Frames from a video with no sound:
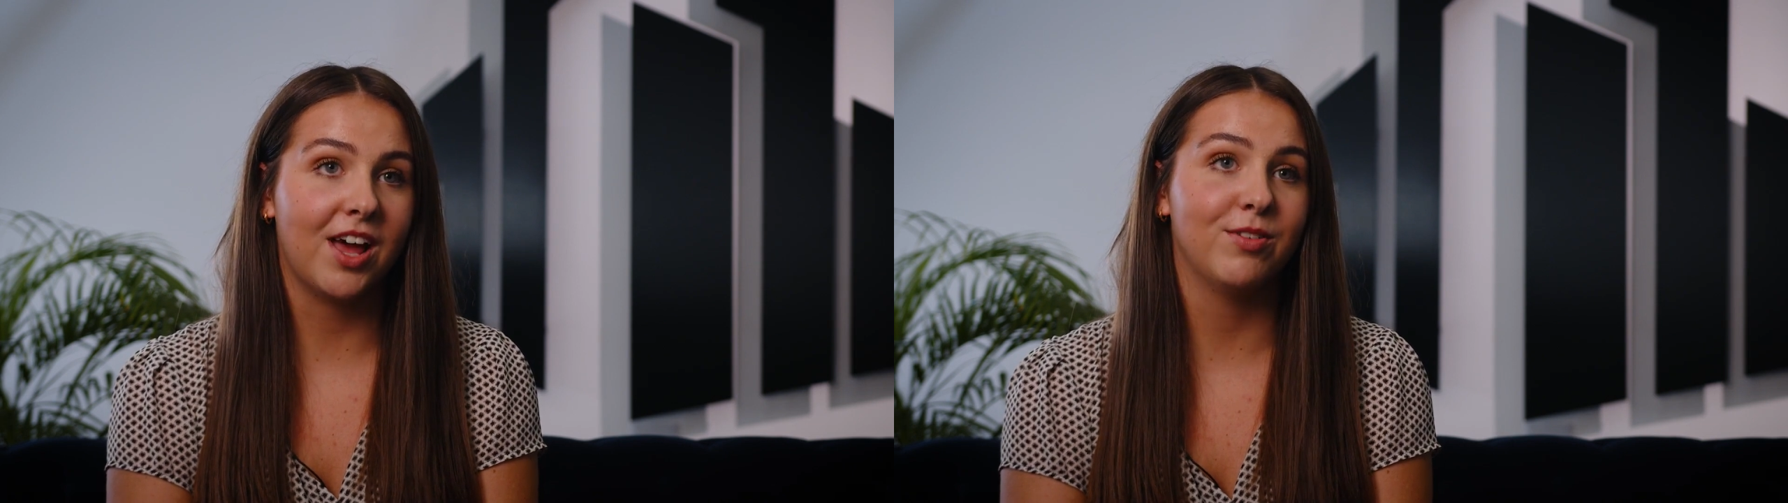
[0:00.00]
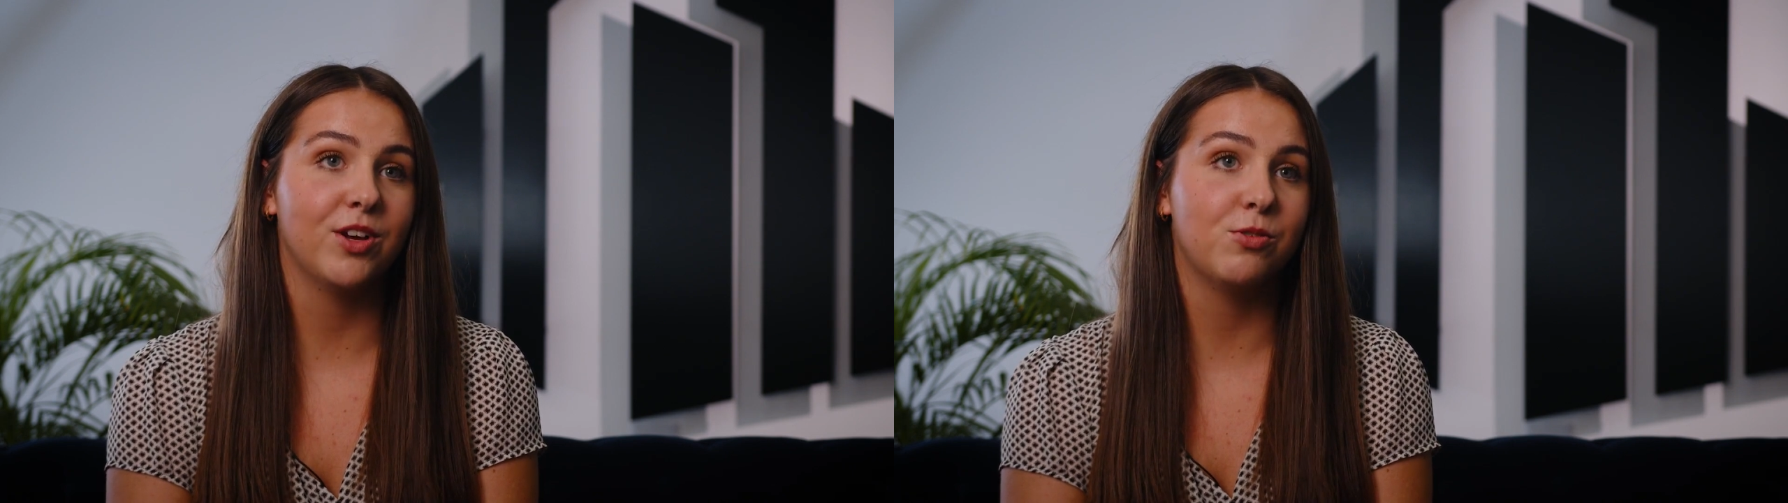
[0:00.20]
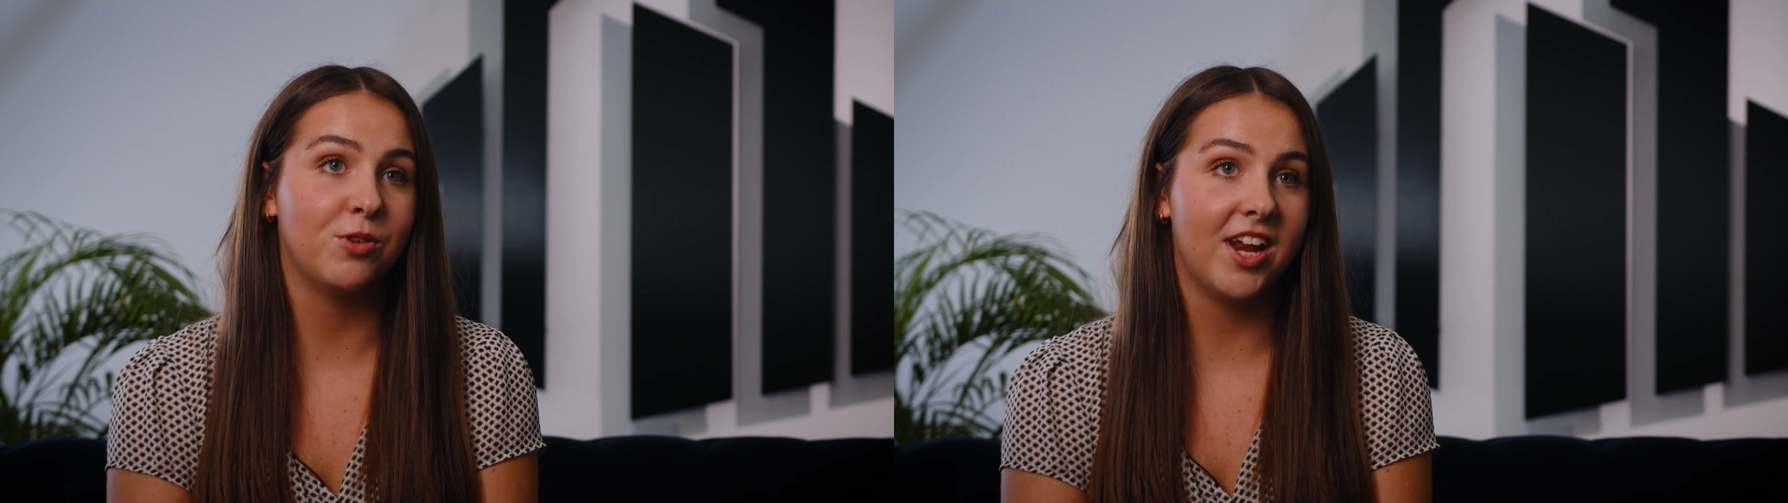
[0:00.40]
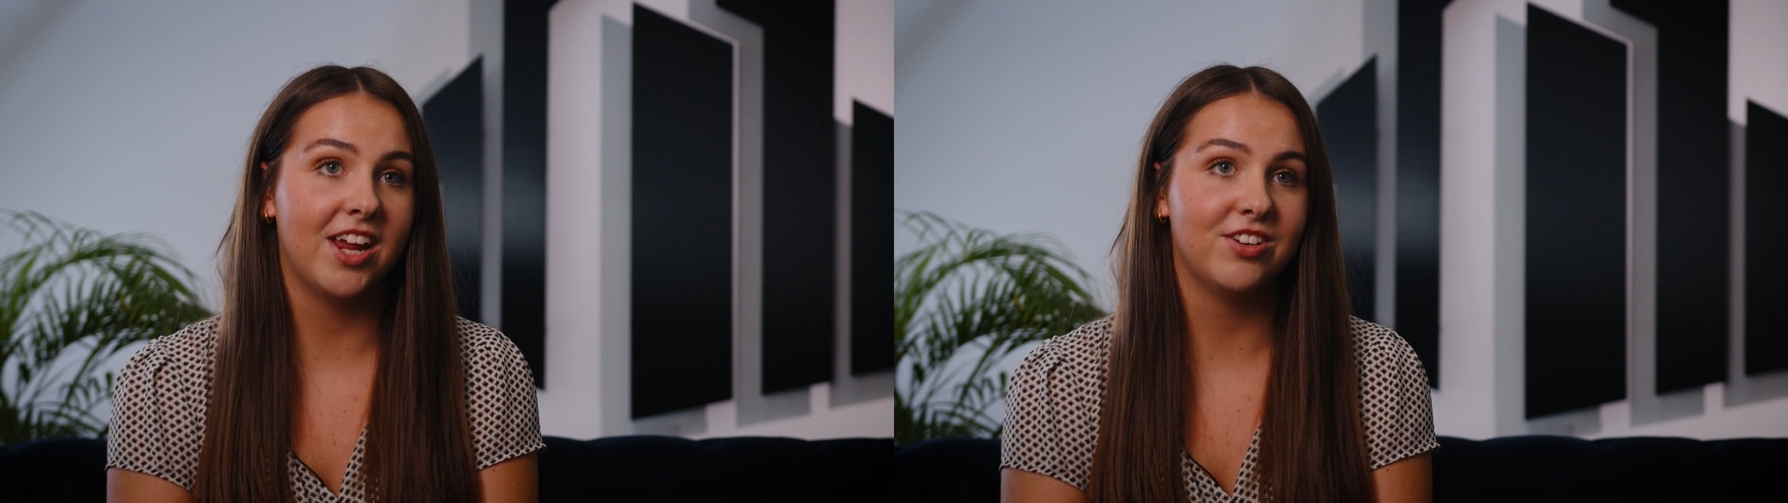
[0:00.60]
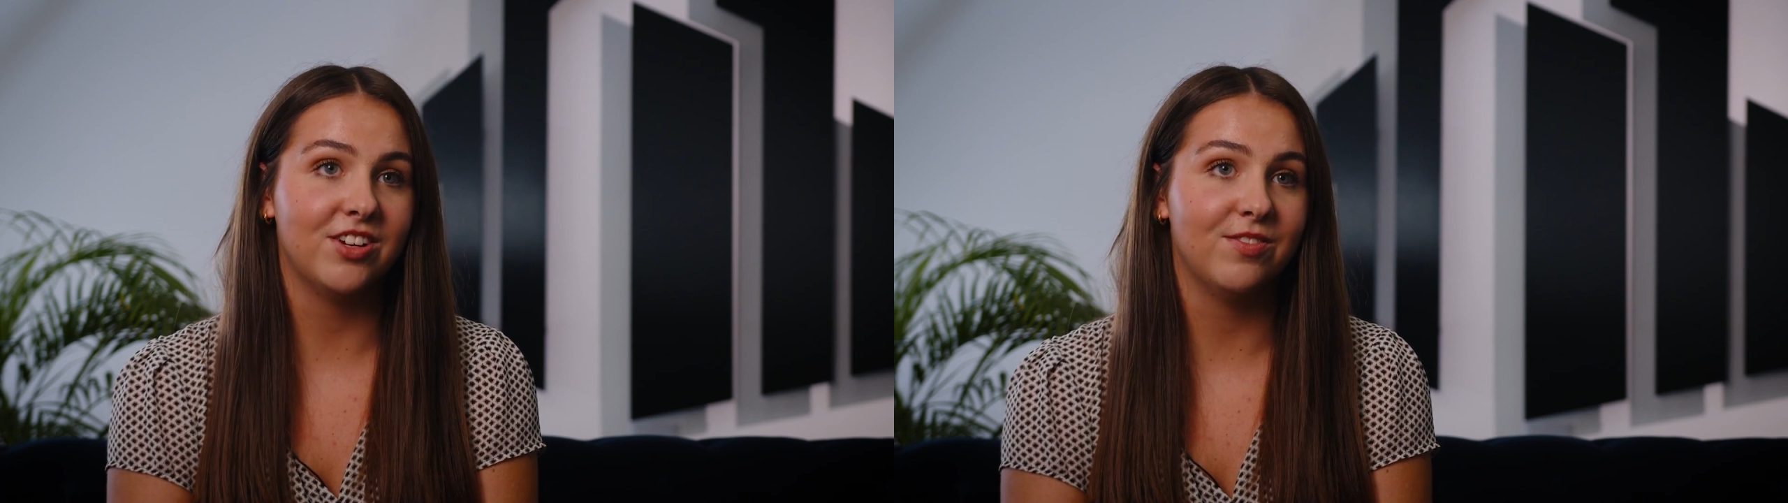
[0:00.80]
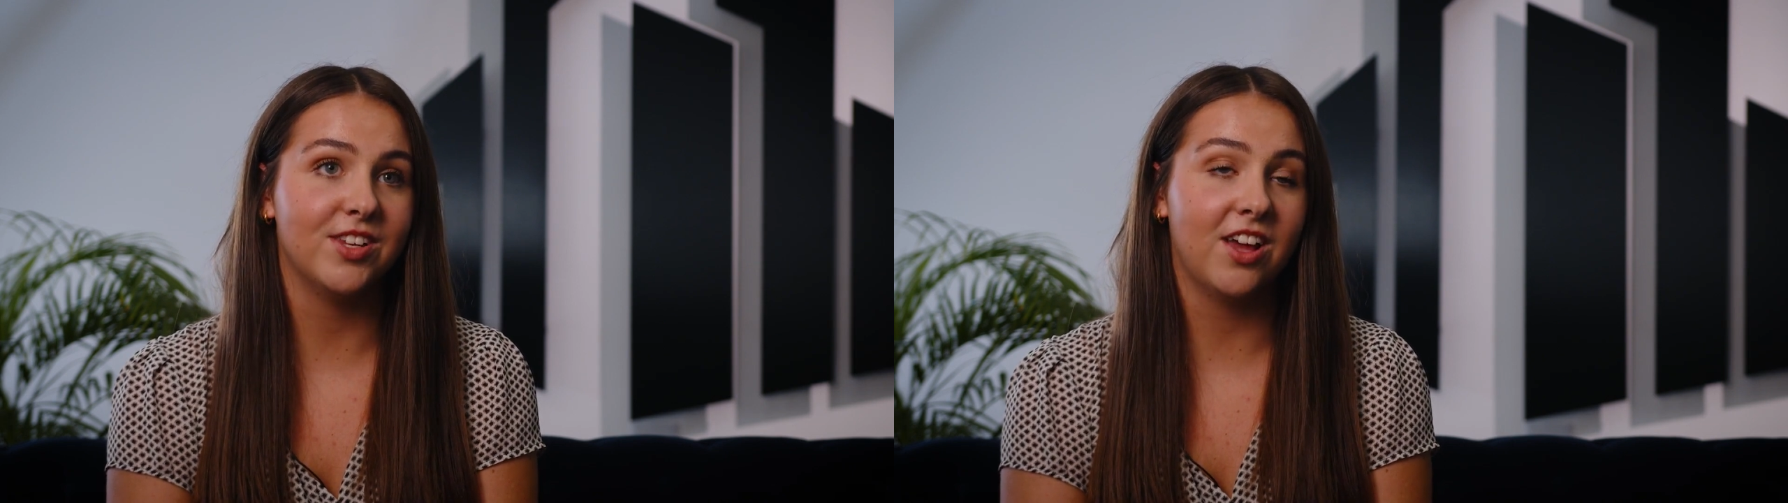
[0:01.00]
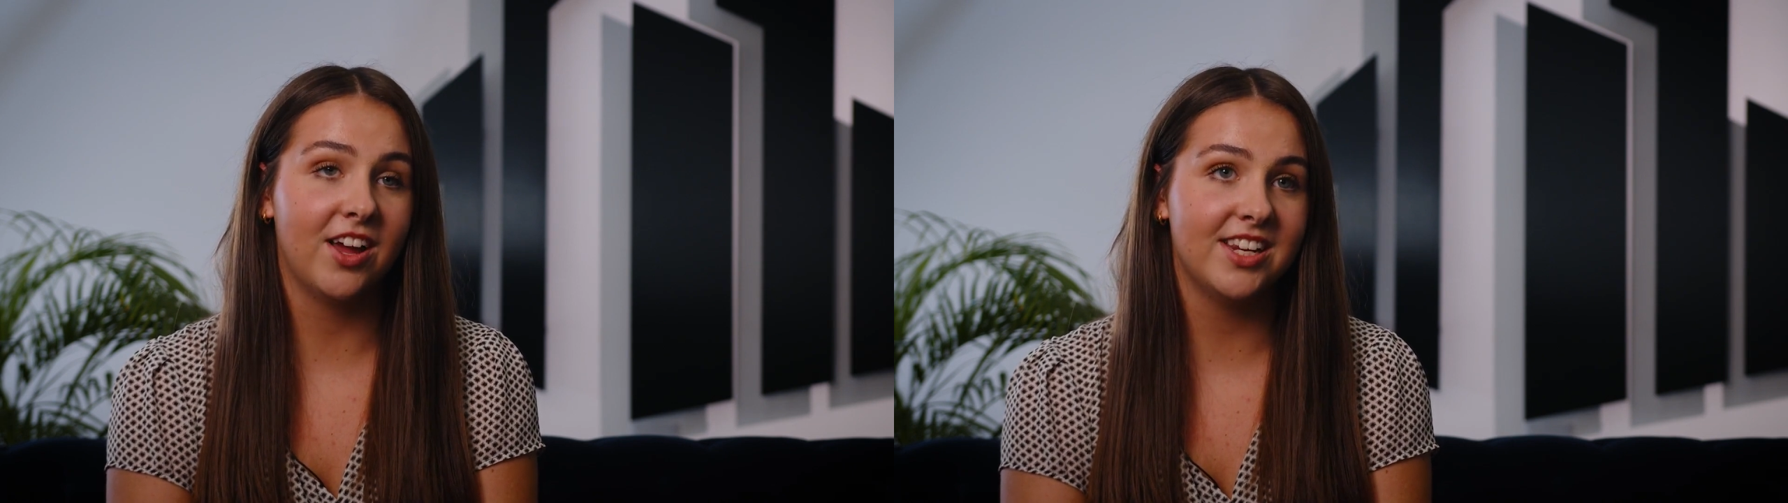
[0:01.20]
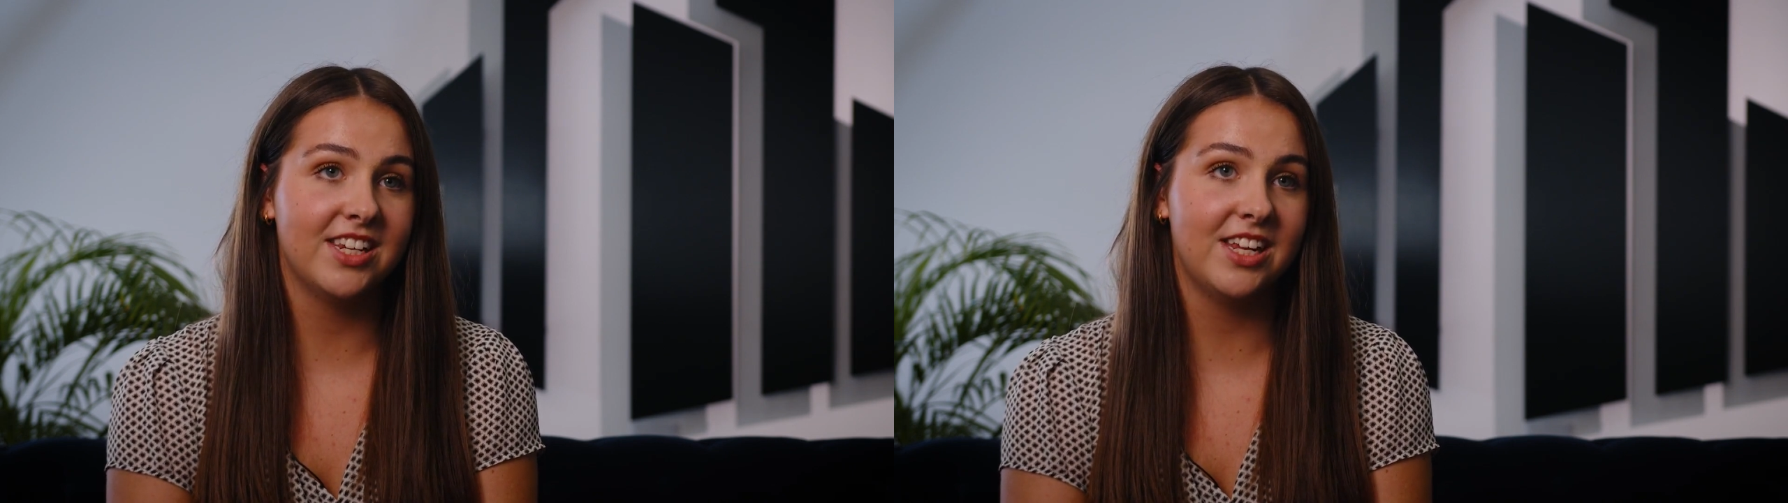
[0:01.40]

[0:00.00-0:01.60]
and the coordination of design